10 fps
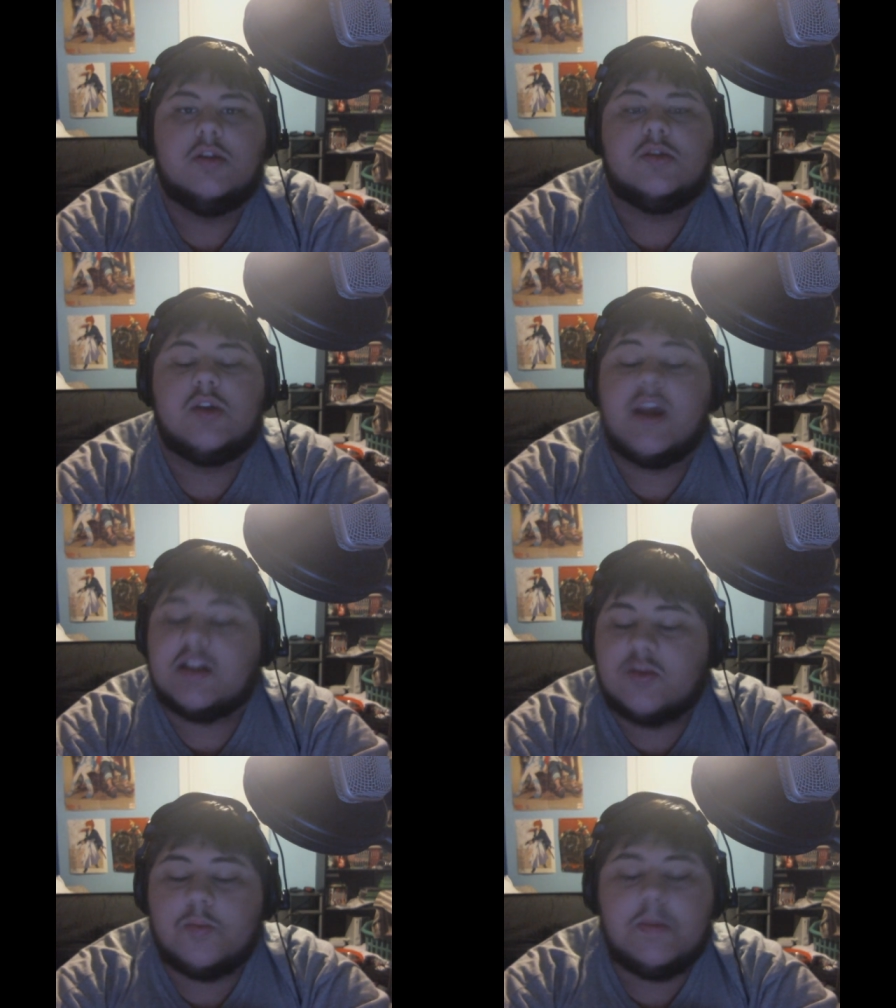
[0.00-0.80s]
So yeah,
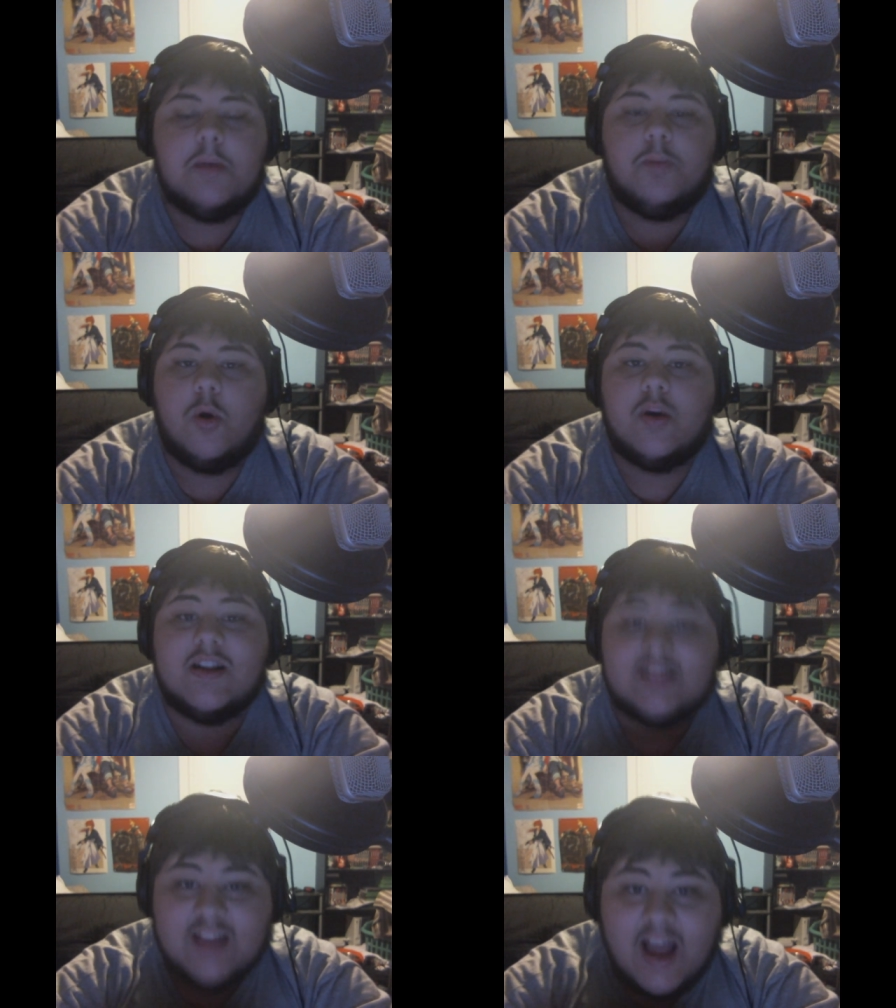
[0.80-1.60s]
so me and Brogan
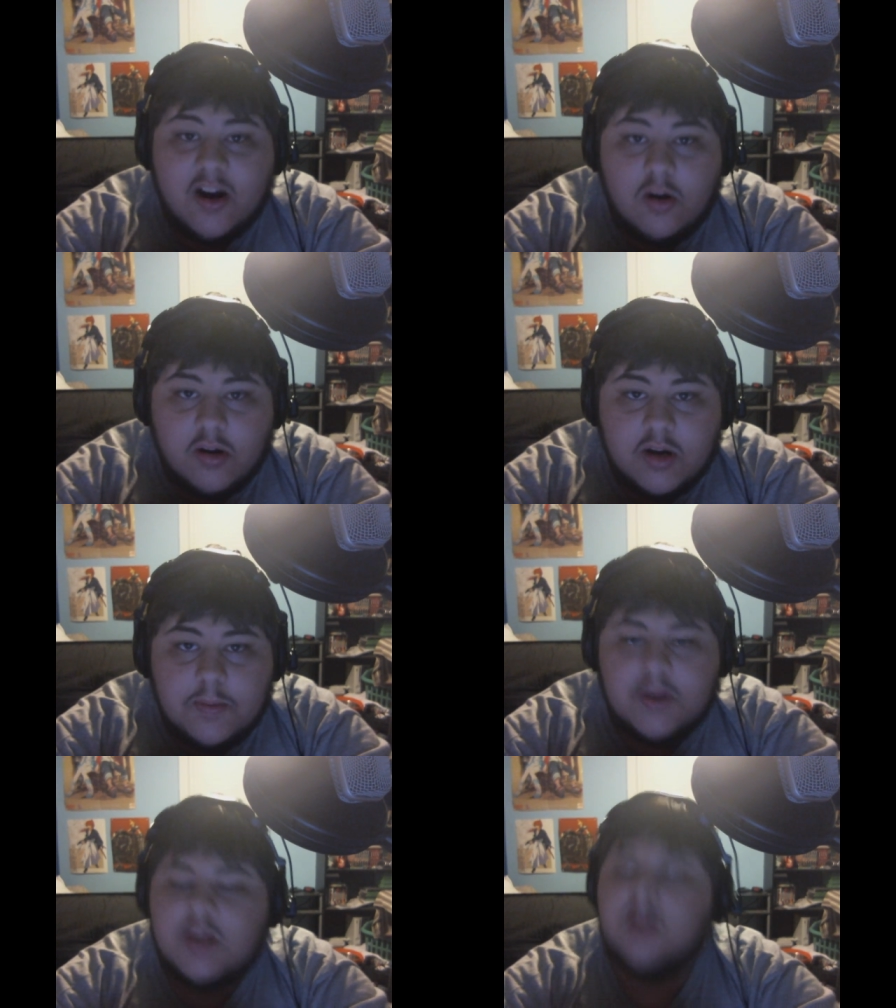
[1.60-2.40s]
and Zach are all gonna
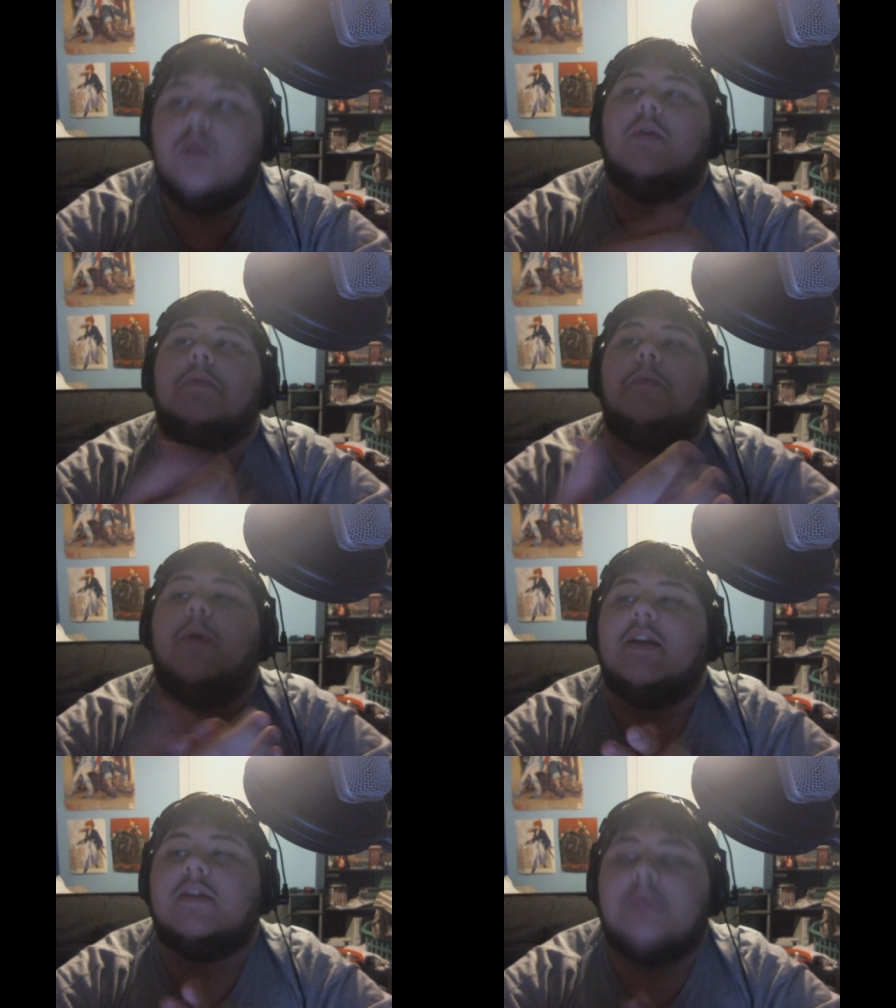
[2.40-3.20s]
be here. We're gonna be
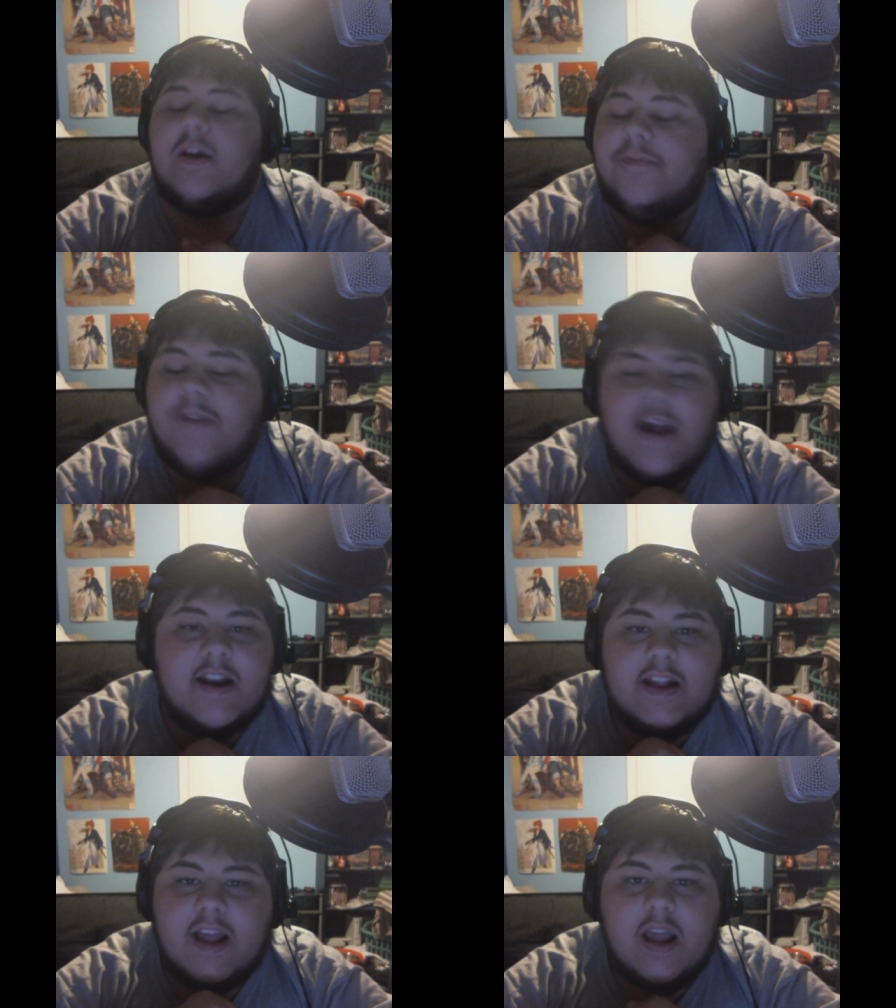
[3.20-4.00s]
playing some like
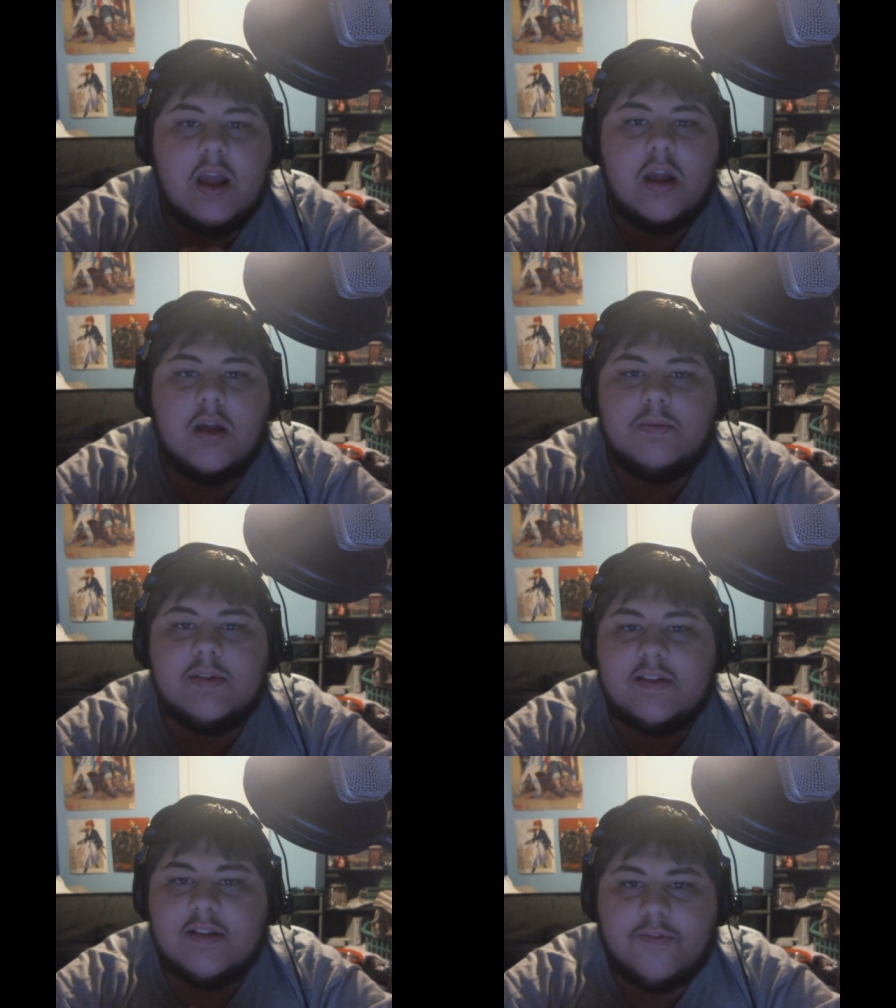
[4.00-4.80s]
fighting games
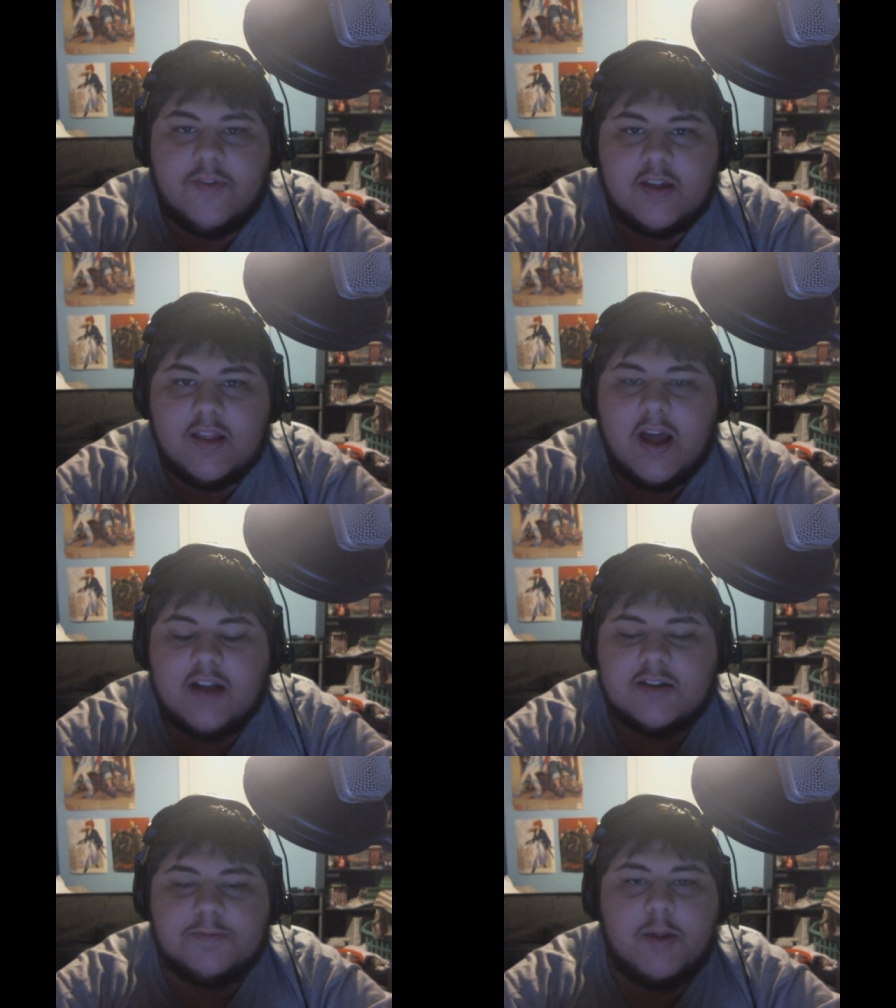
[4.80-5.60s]
and stuff like
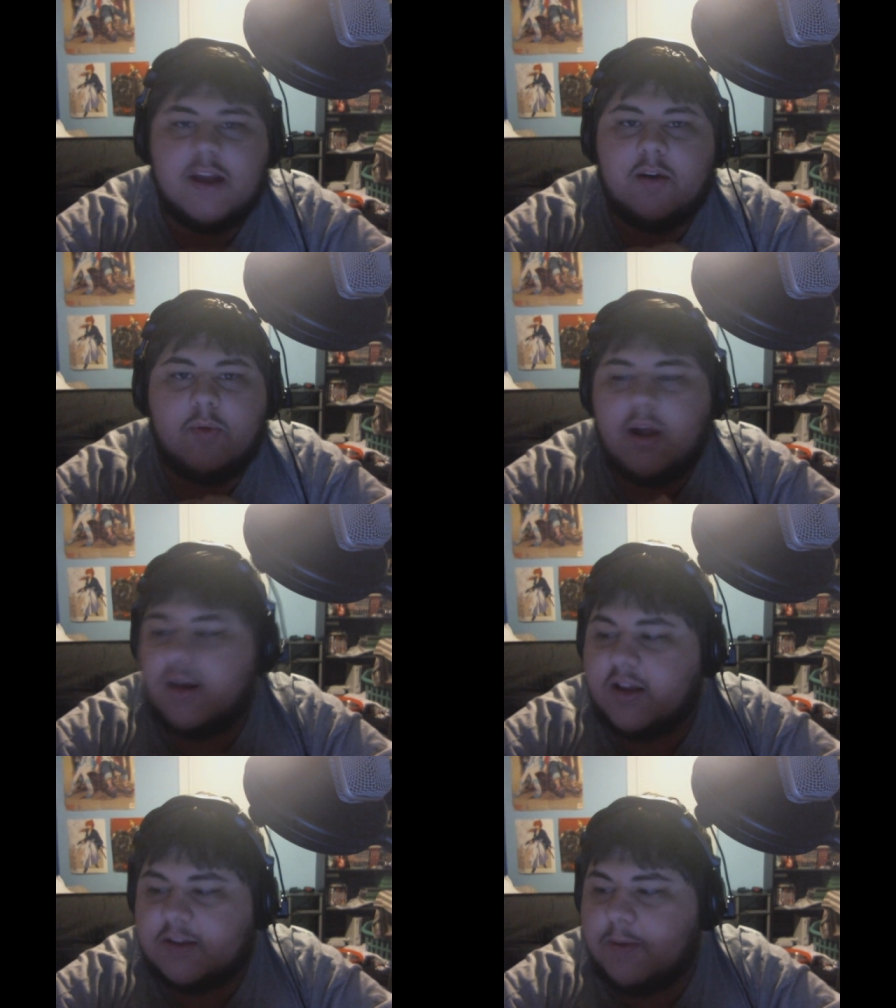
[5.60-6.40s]
that, just playing around
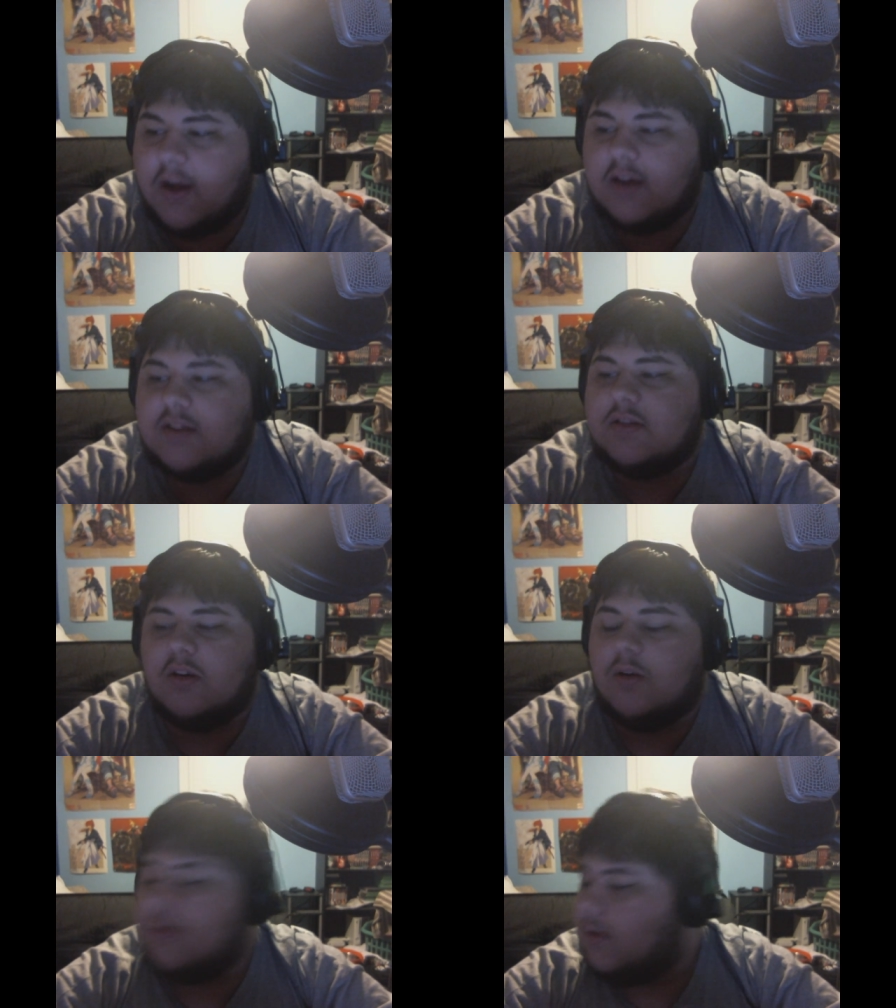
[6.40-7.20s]
Xbox
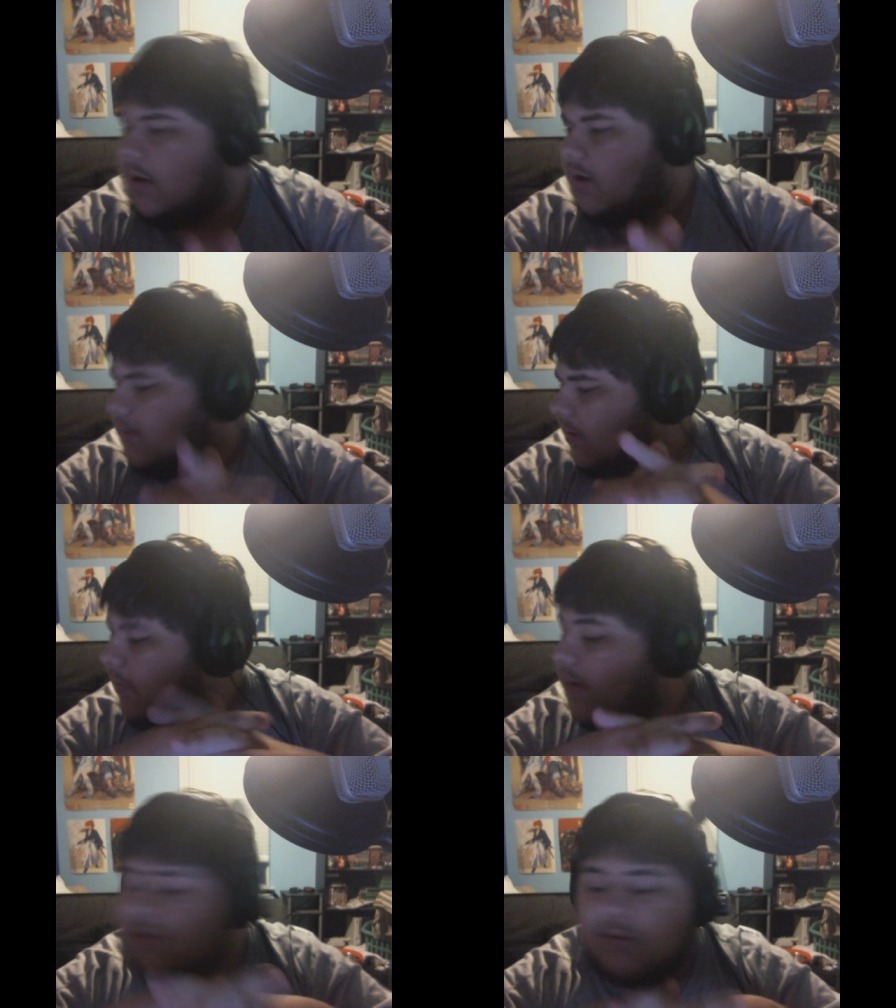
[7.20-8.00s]
or not Xbox
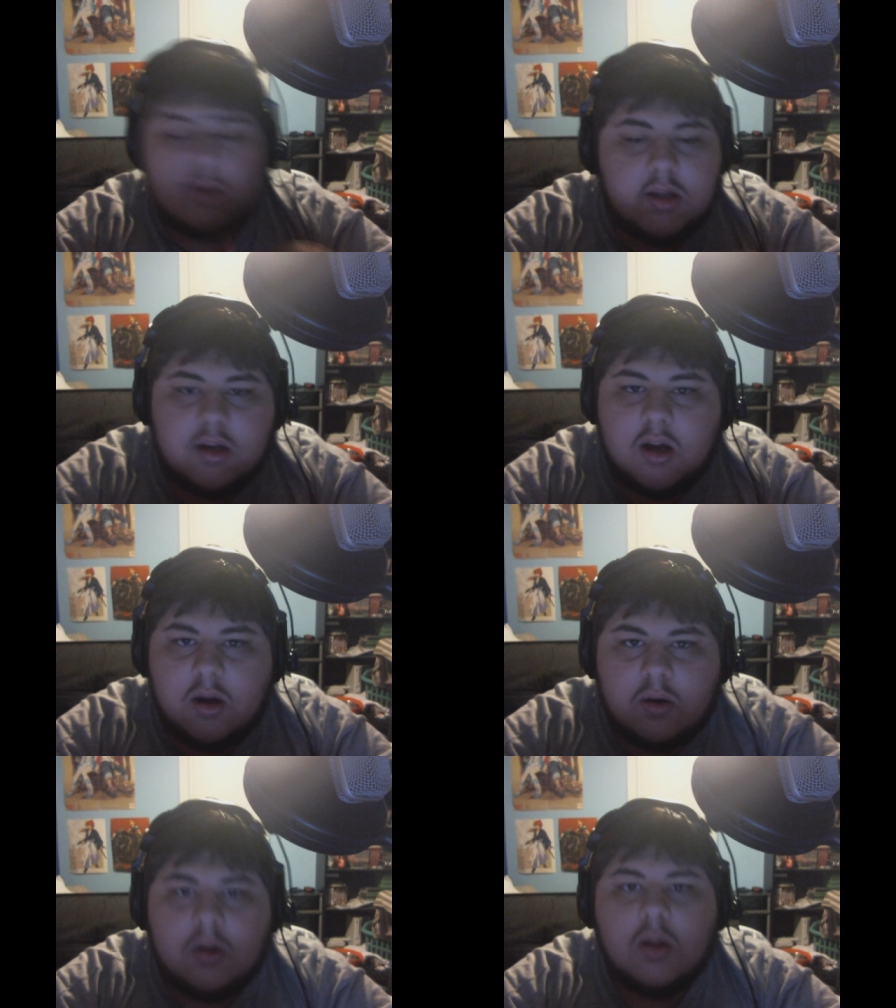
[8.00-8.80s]
PS3, you
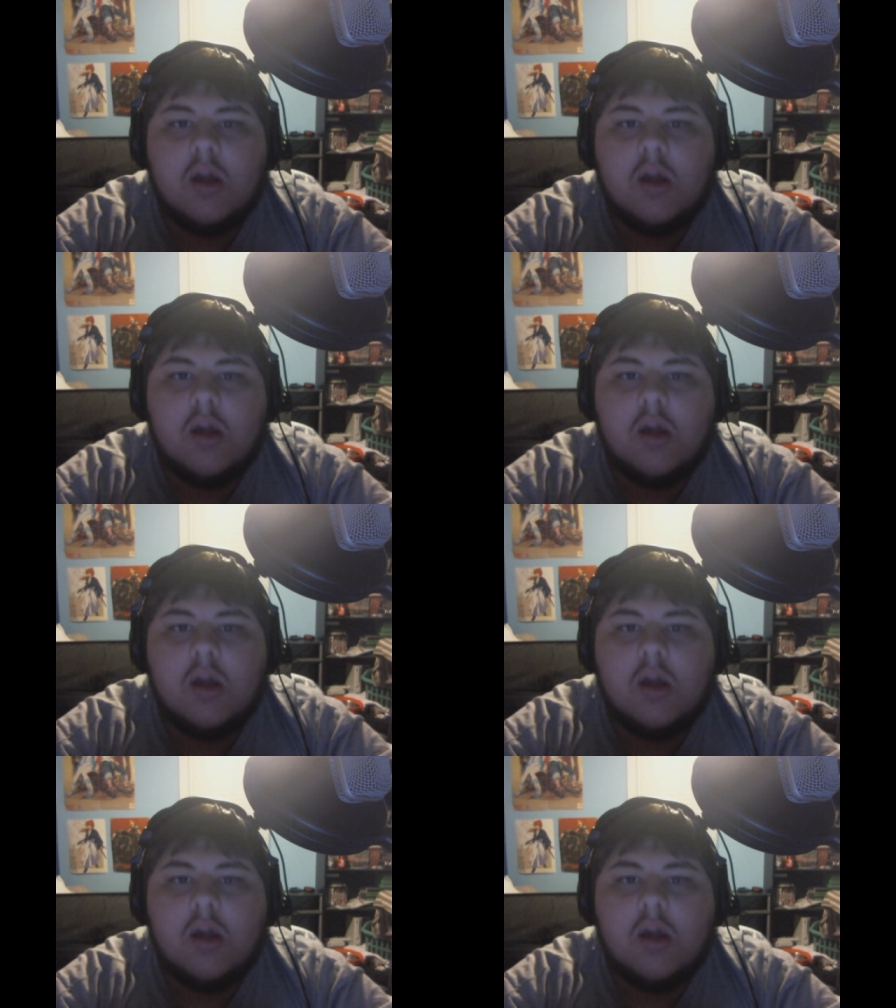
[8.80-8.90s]
know.